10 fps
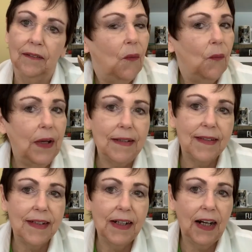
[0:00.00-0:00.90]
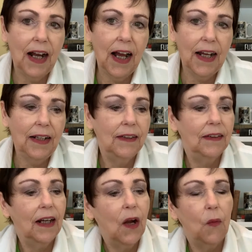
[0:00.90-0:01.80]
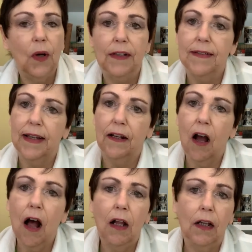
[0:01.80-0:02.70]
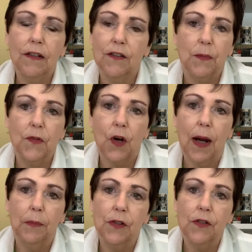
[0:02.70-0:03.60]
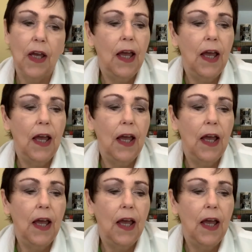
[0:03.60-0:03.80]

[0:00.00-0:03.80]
Winston and I want to send all our subscribers